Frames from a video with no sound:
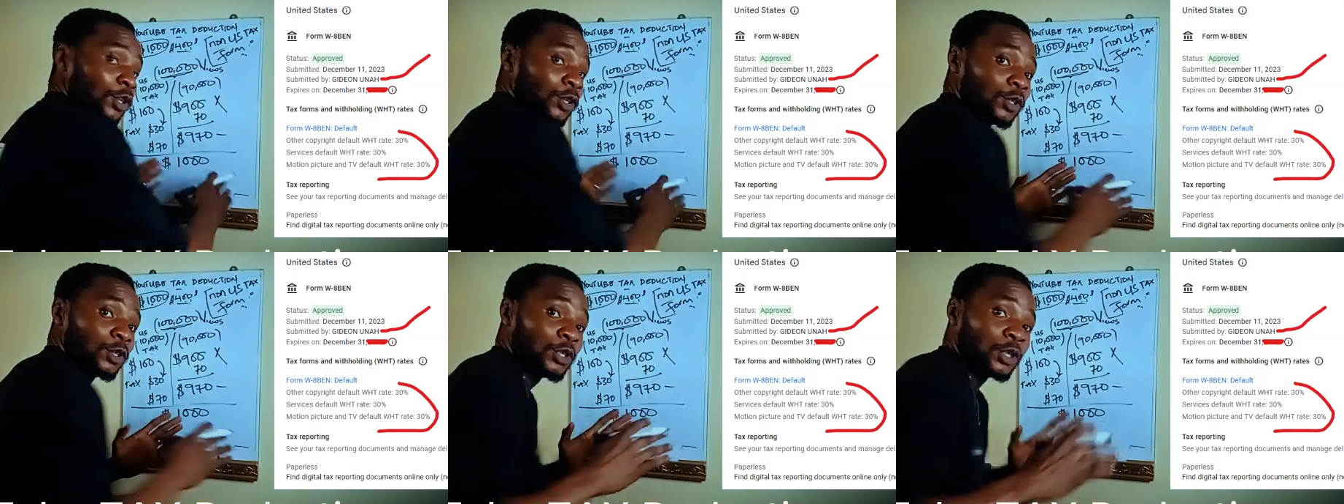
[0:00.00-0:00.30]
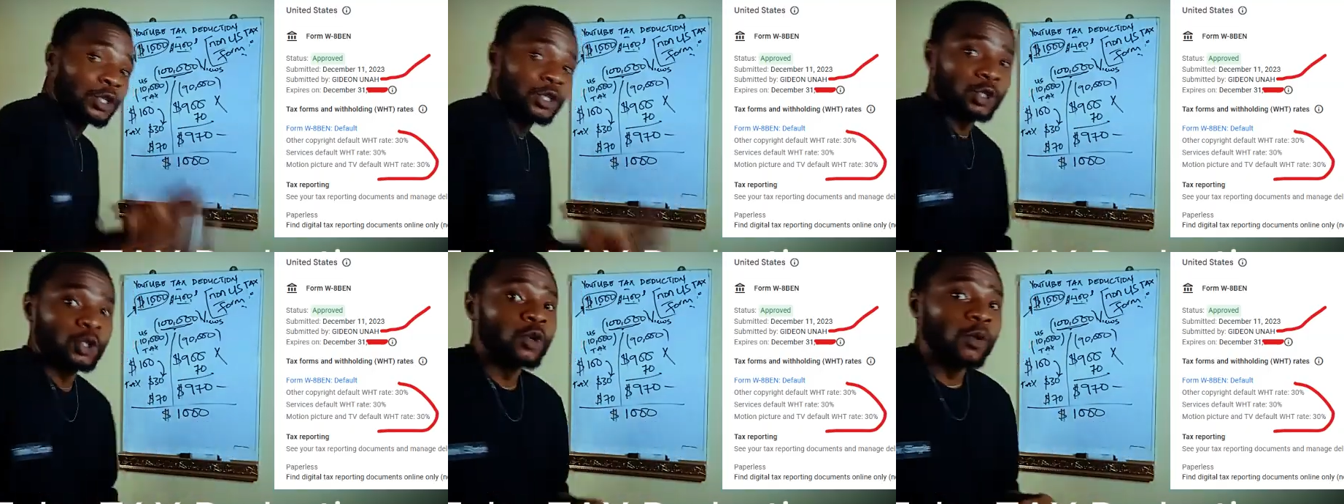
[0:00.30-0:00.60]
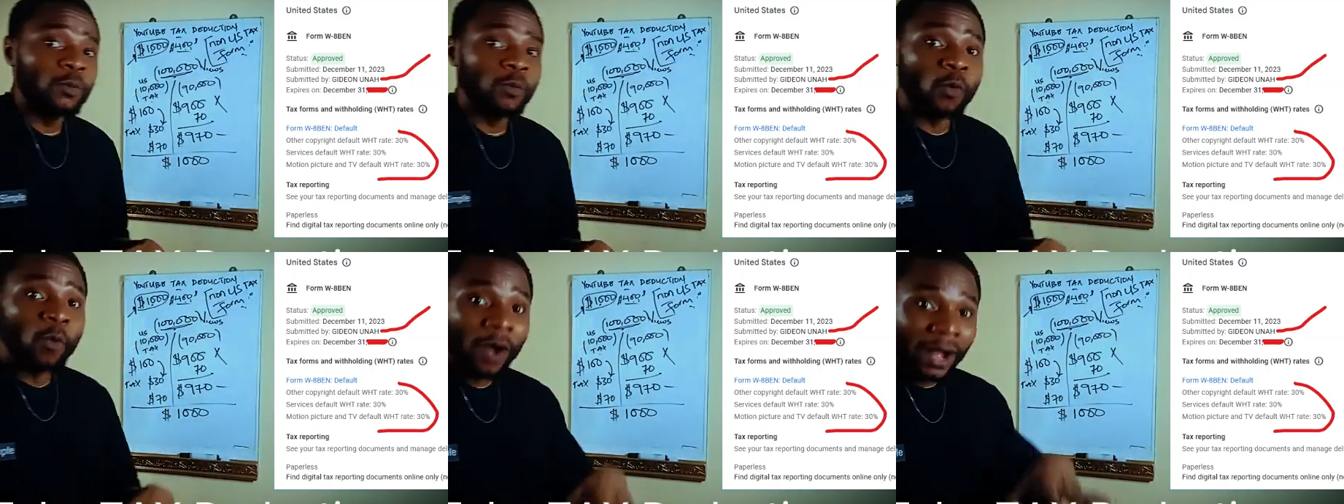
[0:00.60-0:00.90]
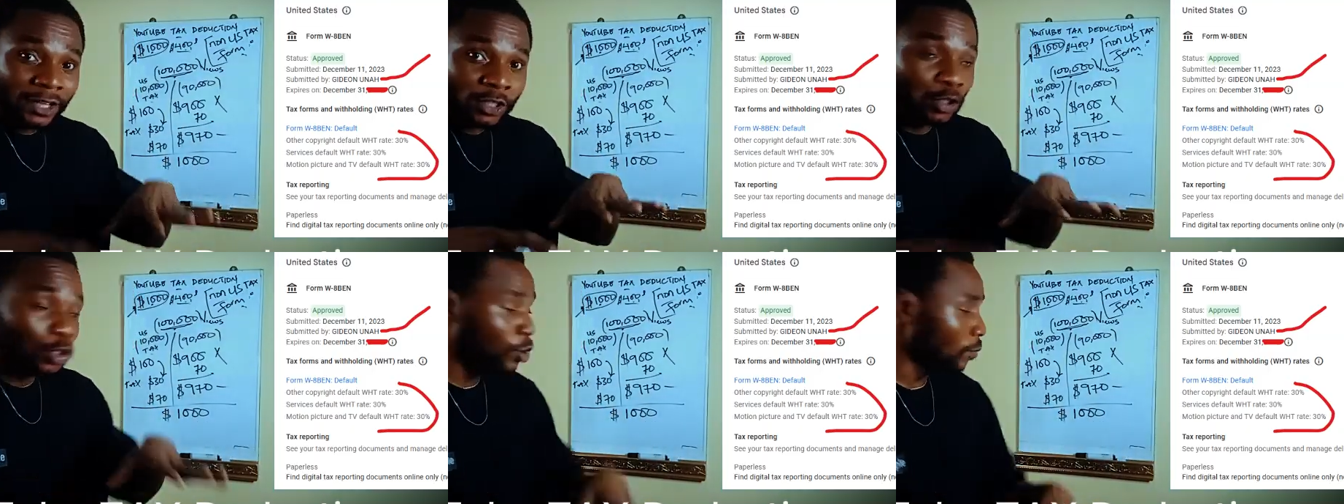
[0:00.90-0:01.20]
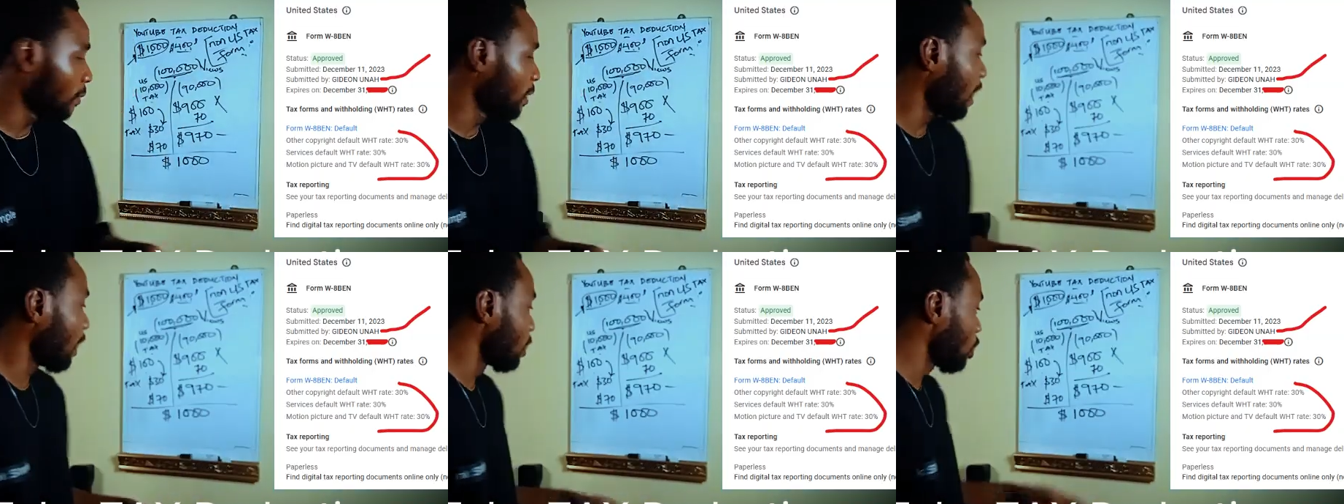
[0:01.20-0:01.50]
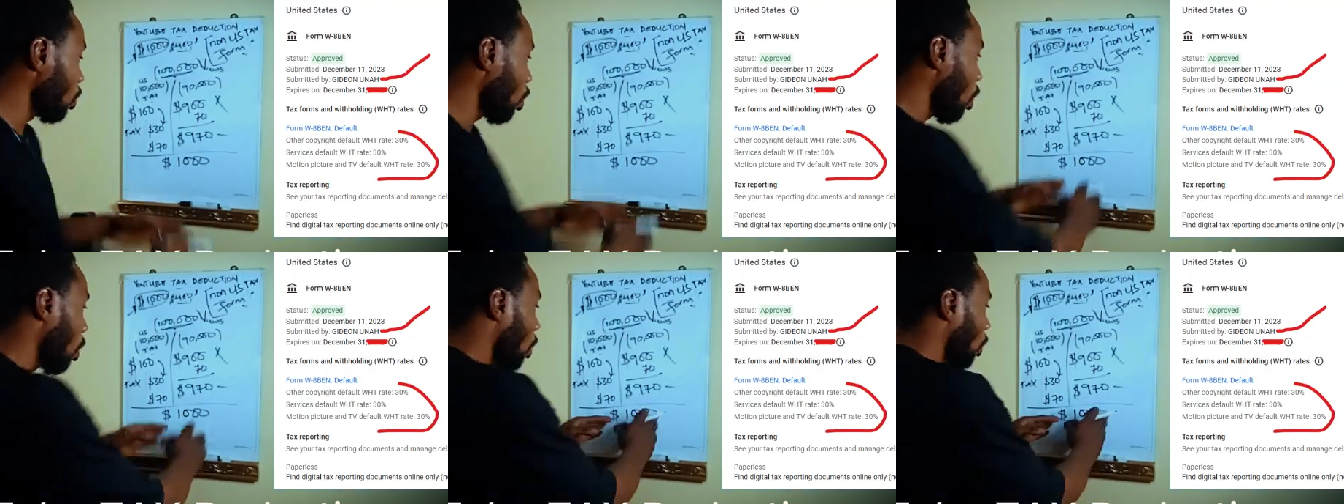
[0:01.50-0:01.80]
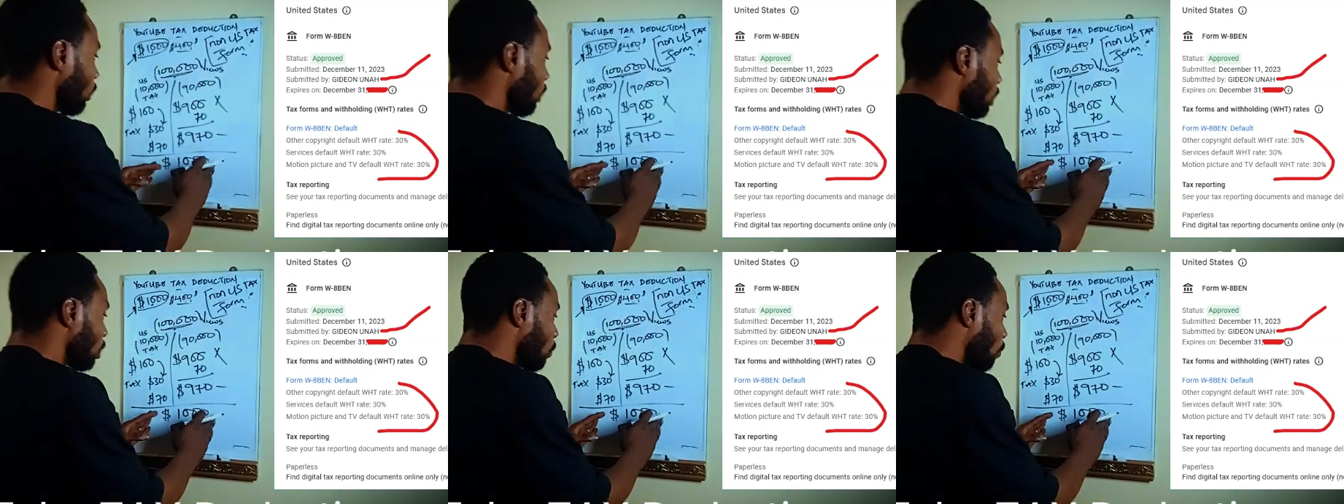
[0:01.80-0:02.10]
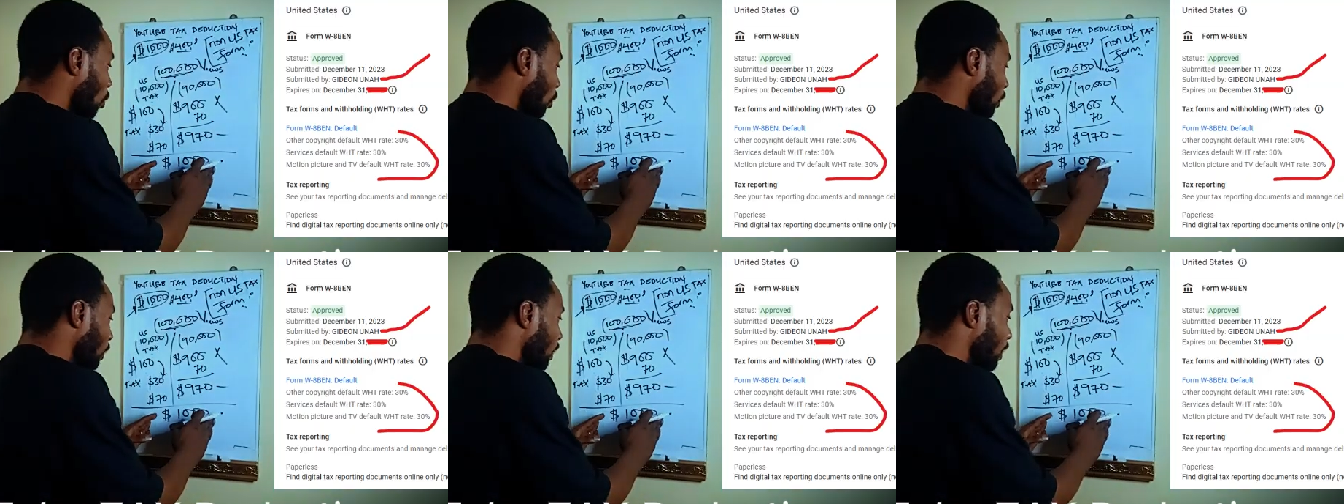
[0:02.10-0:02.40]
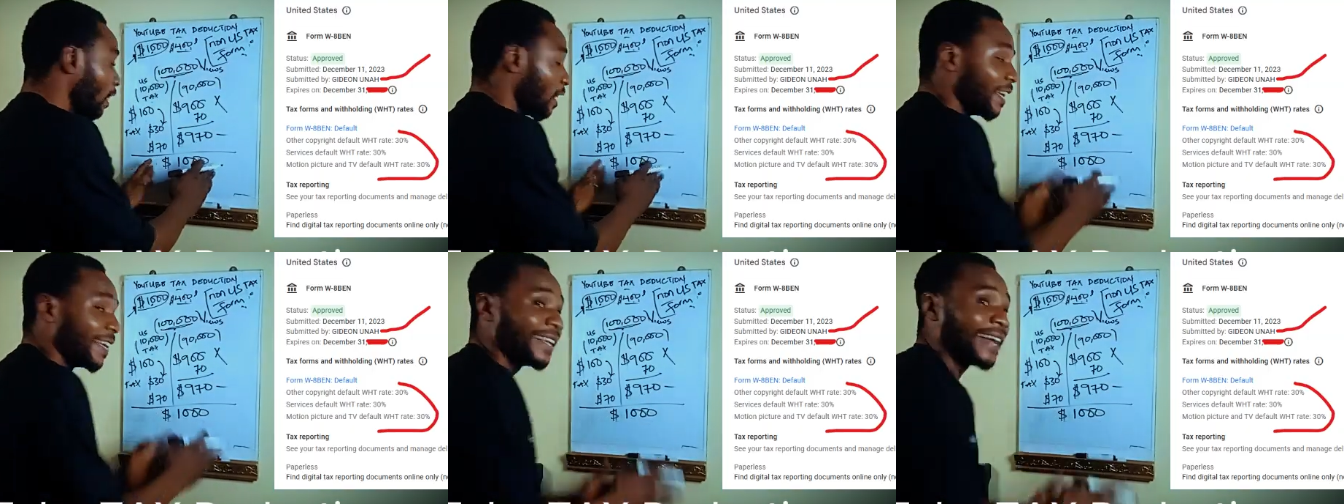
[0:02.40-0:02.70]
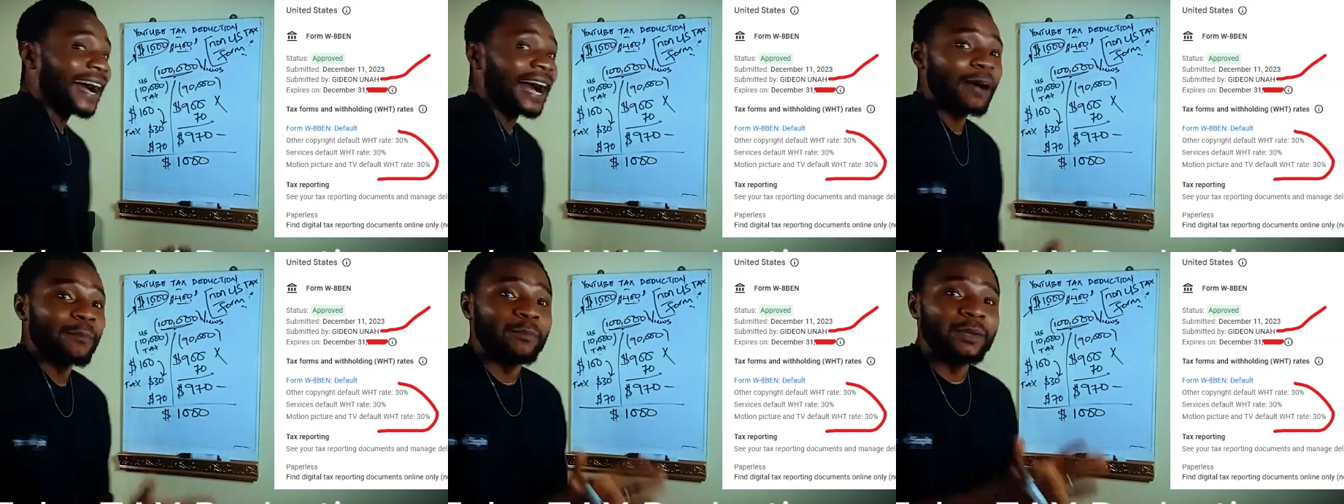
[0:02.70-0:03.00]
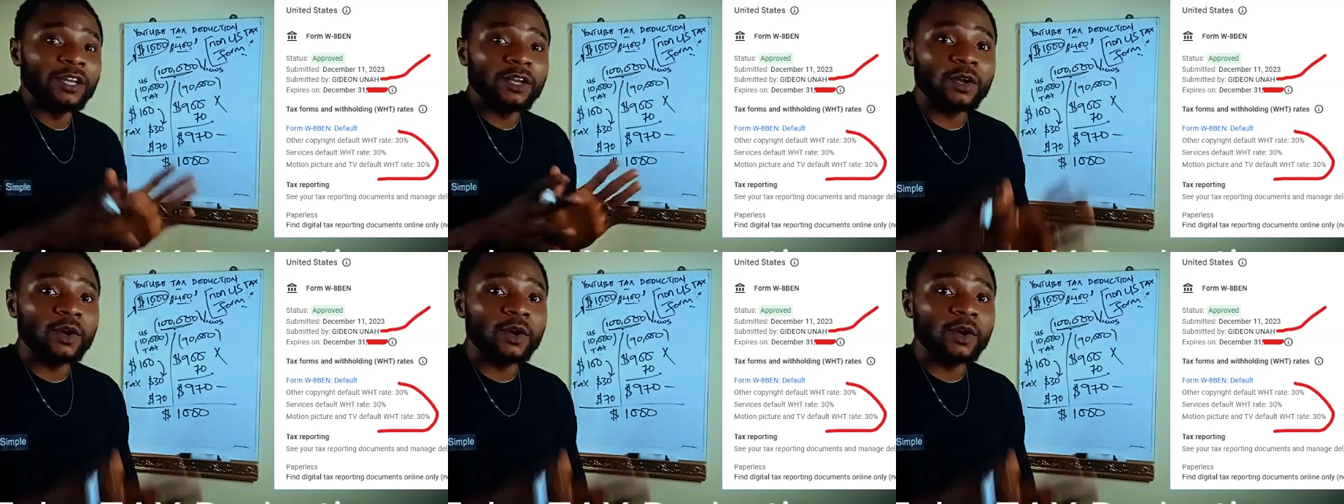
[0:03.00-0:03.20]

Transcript: YouTube will assume that all this money are being